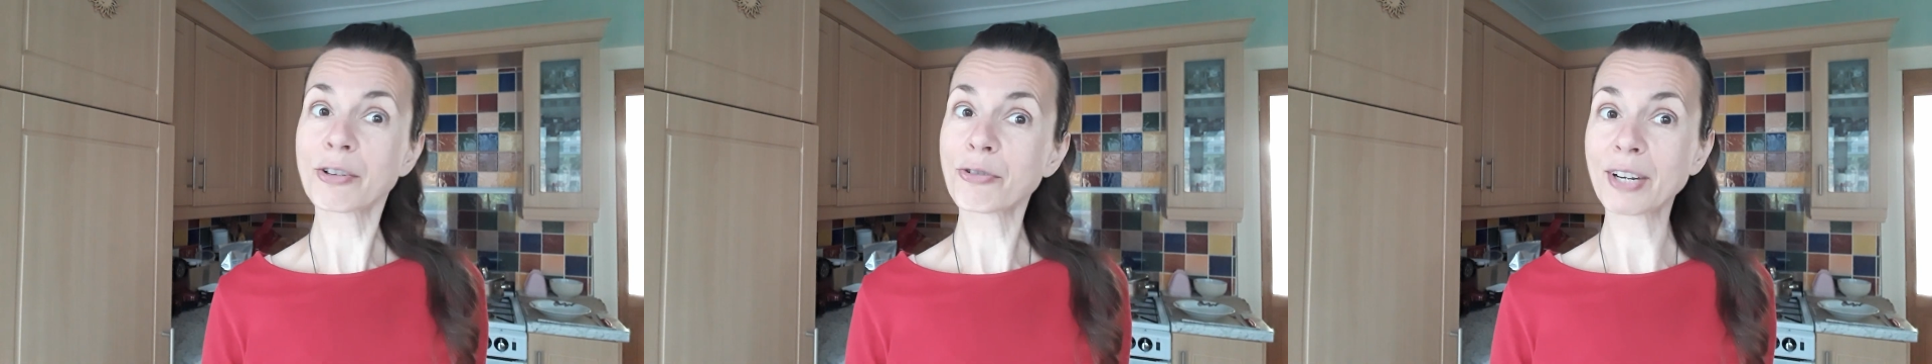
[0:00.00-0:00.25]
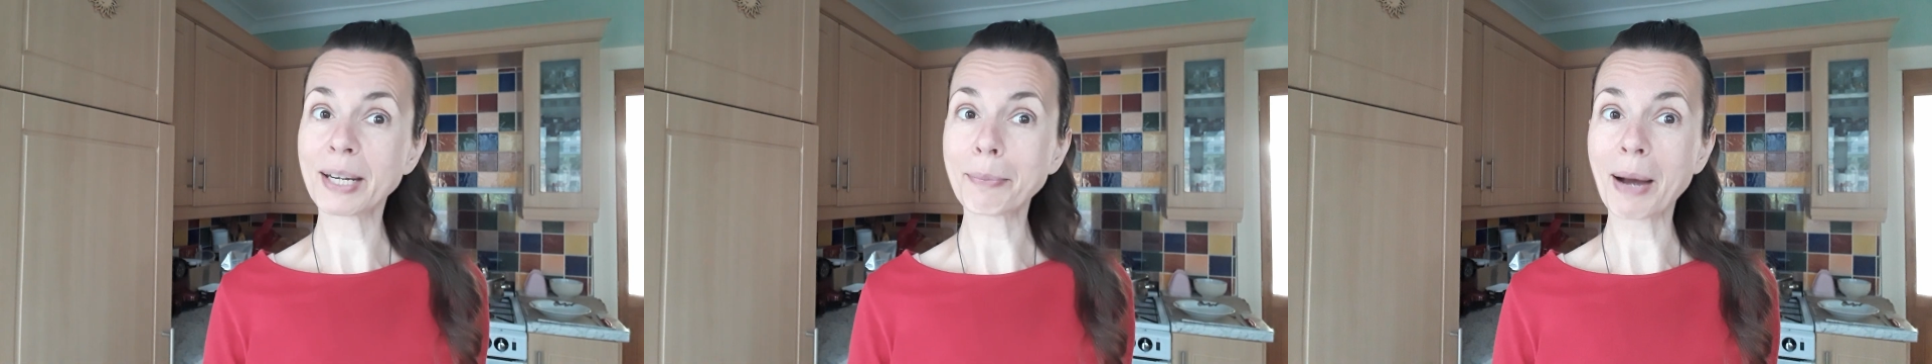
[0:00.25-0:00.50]

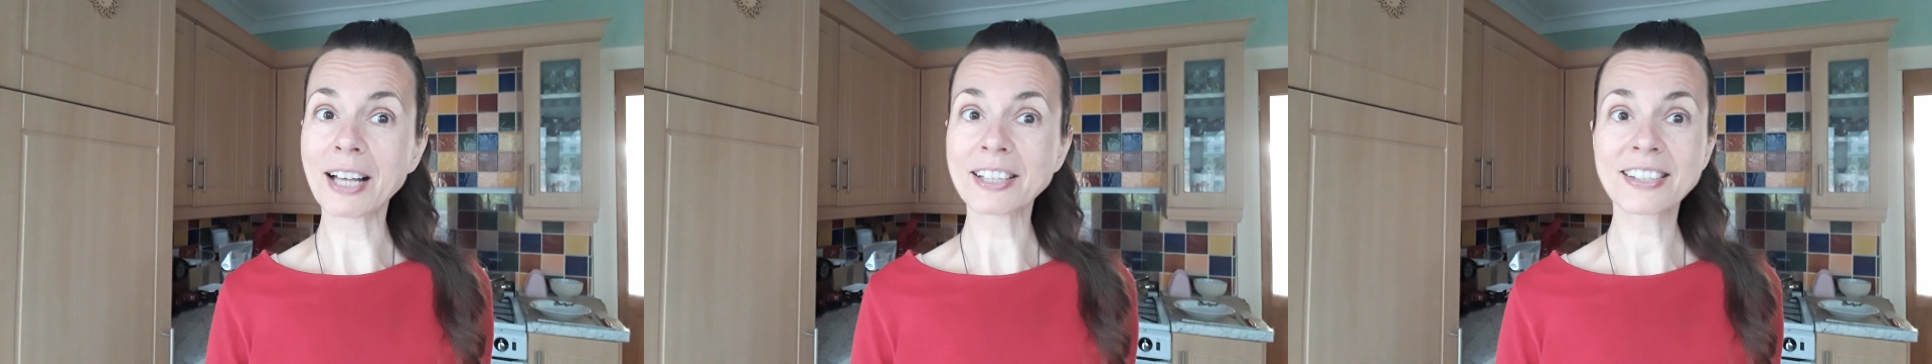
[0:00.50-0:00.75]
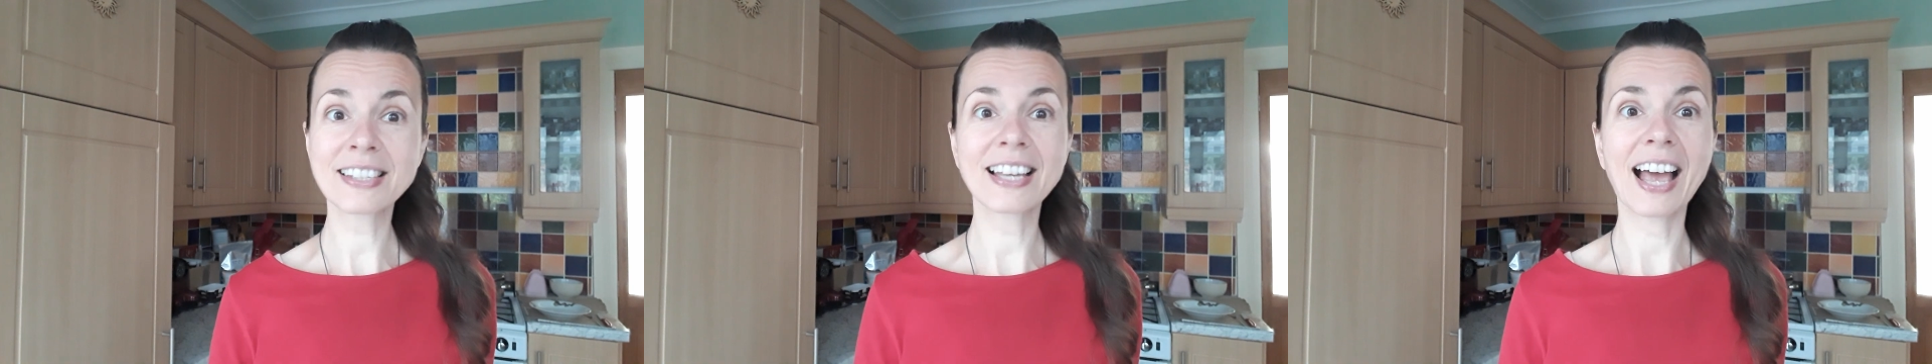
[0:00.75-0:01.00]
3
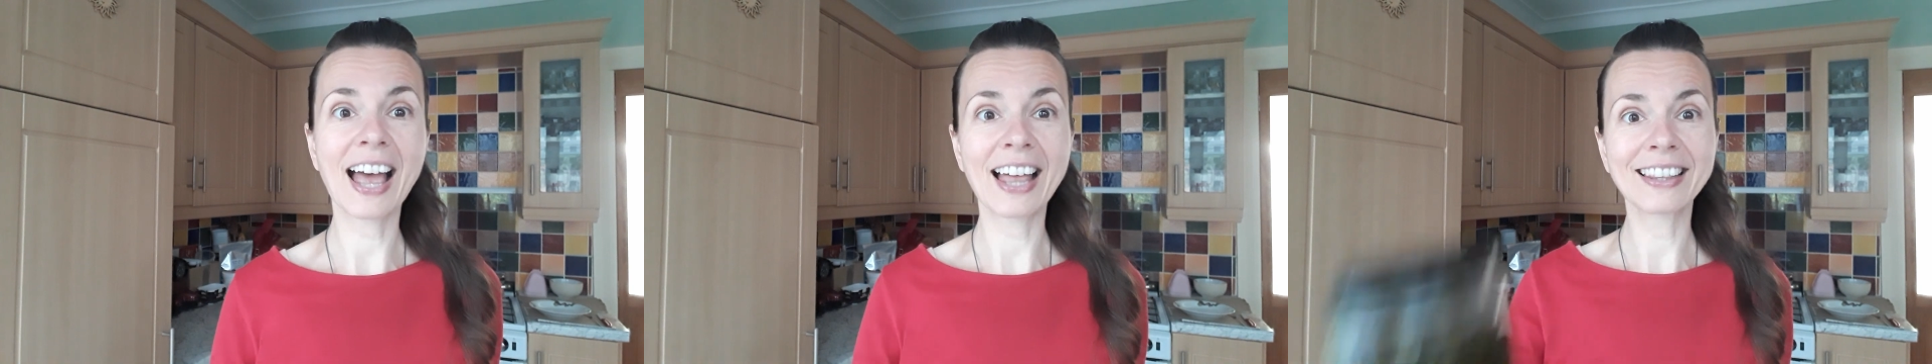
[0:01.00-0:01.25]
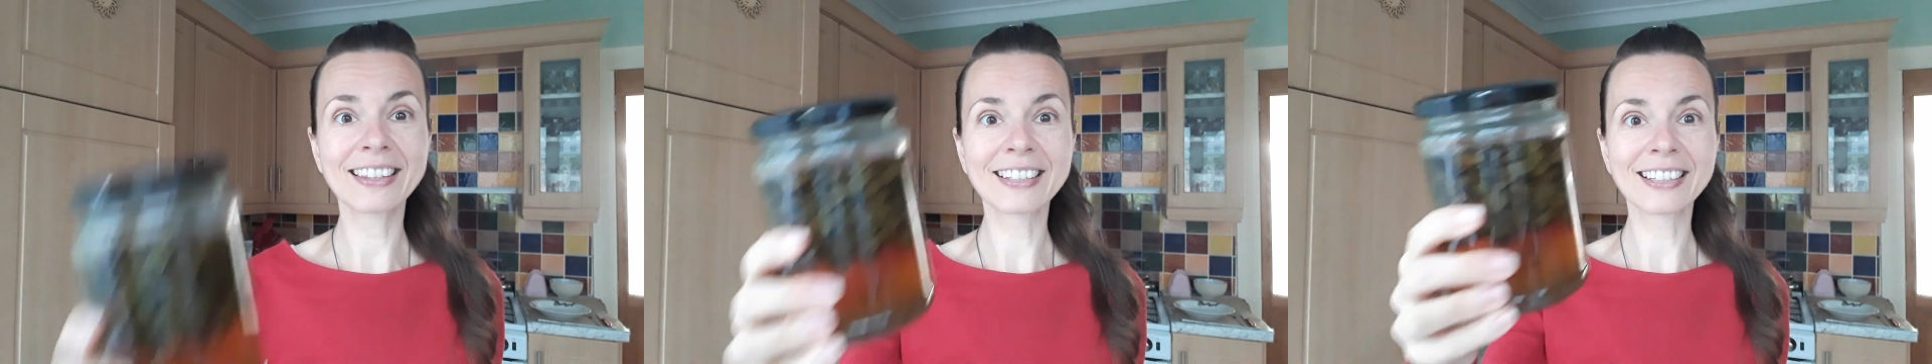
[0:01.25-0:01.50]
months
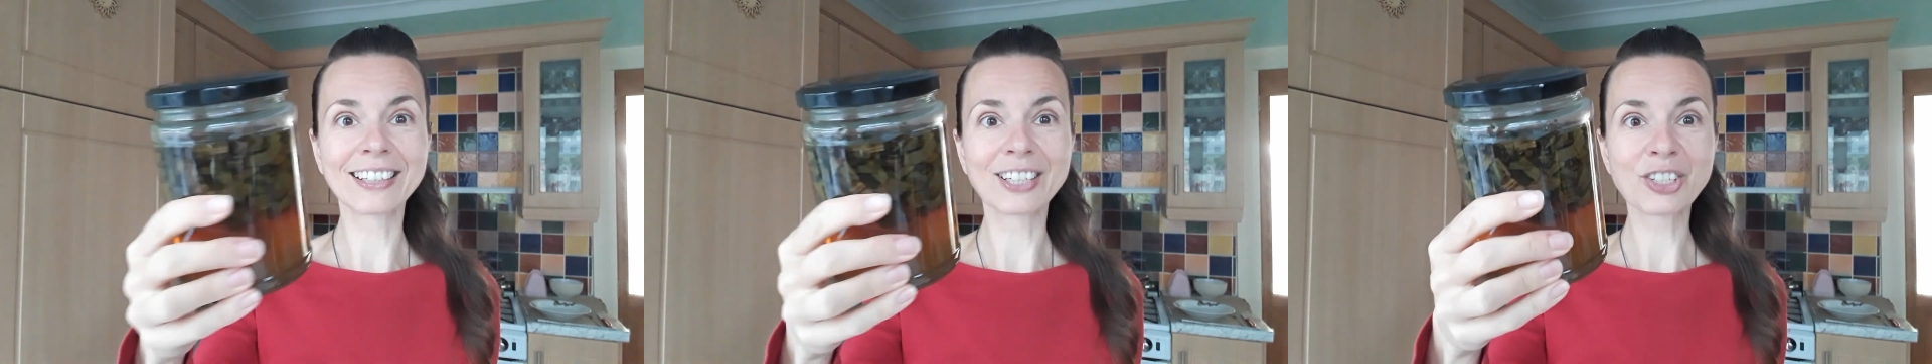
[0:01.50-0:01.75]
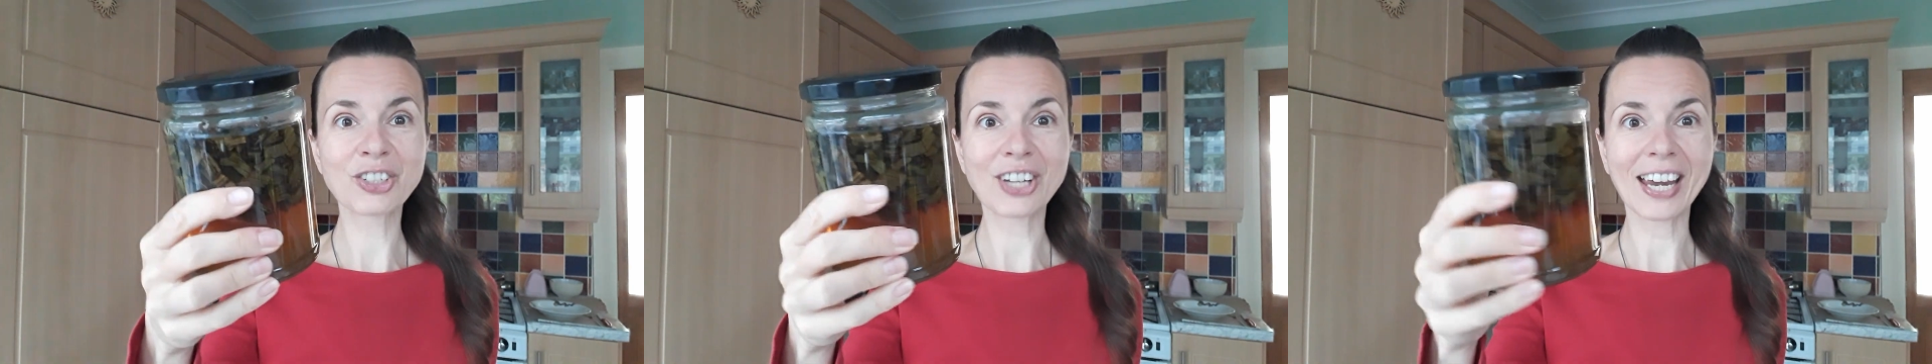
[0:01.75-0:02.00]
and
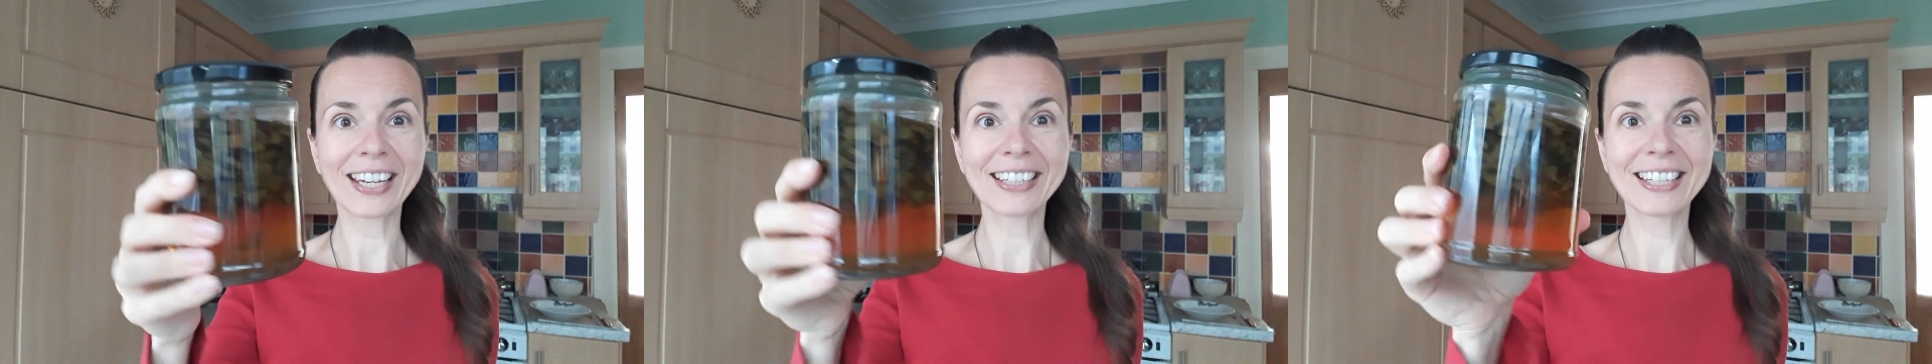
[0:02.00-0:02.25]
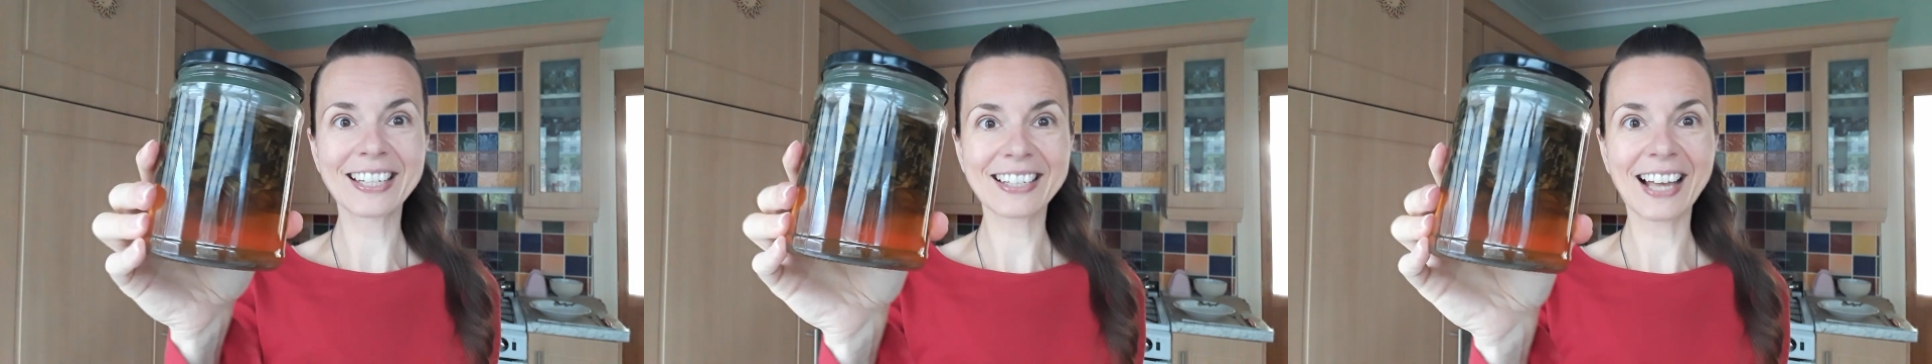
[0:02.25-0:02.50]
check
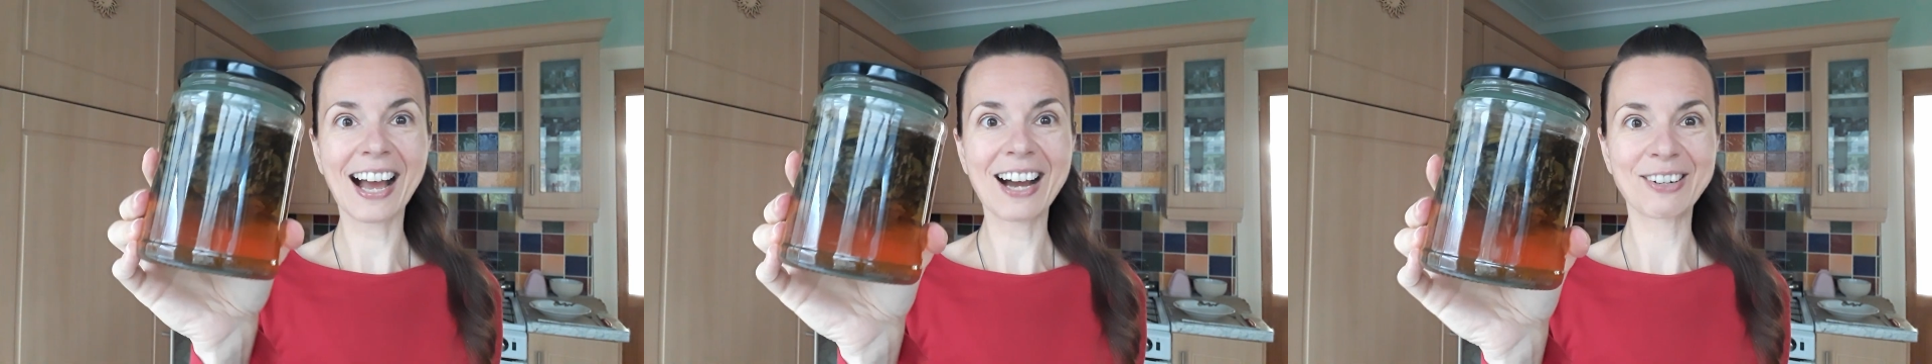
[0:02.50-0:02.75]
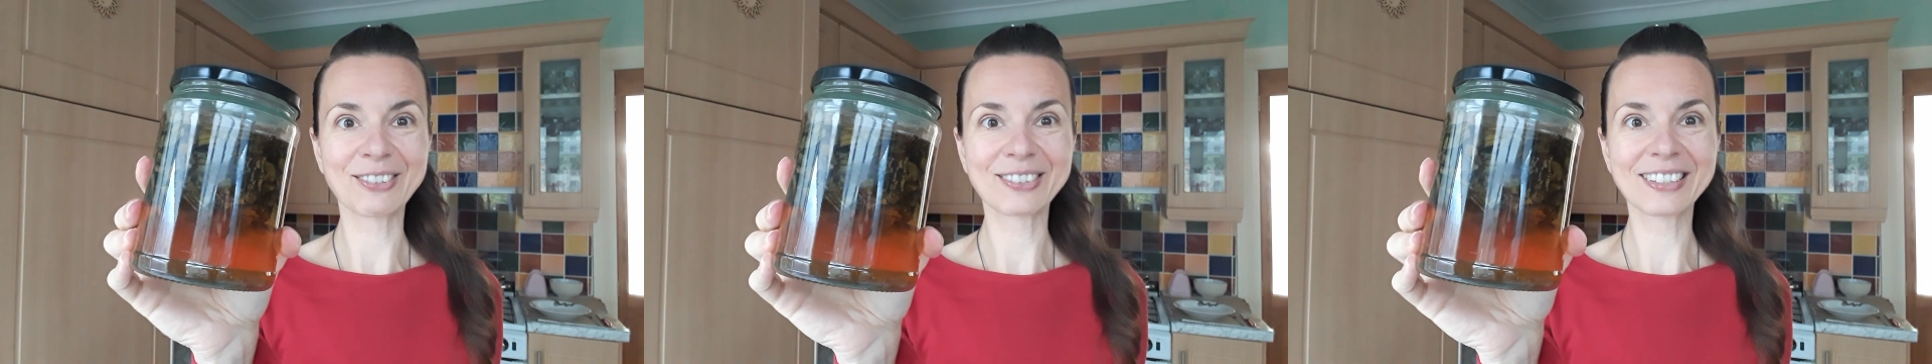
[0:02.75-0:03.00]
this
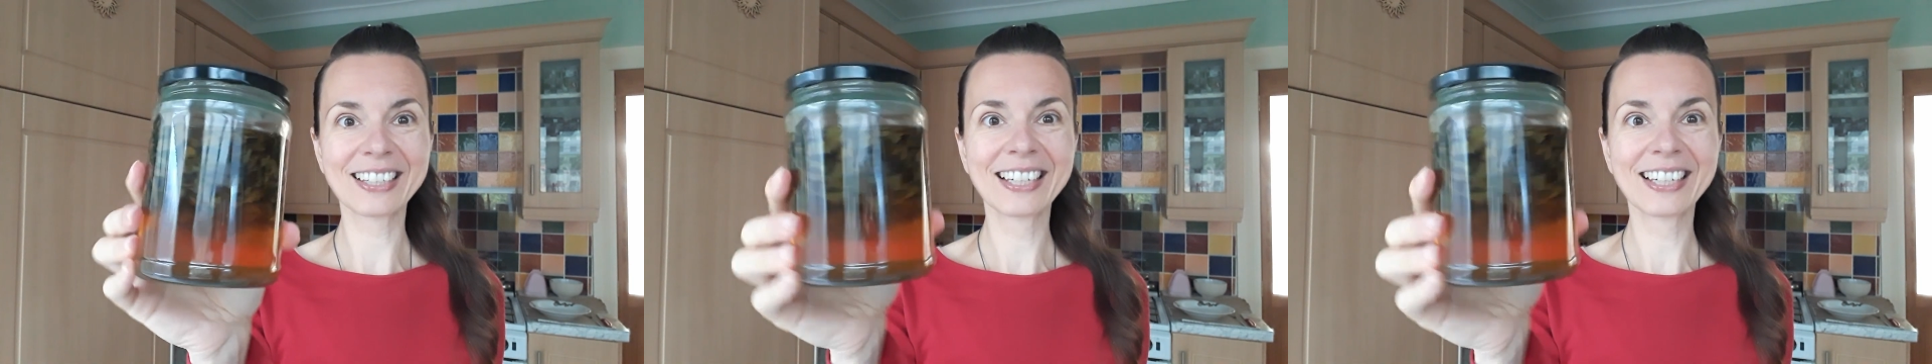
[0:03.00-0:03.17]
out.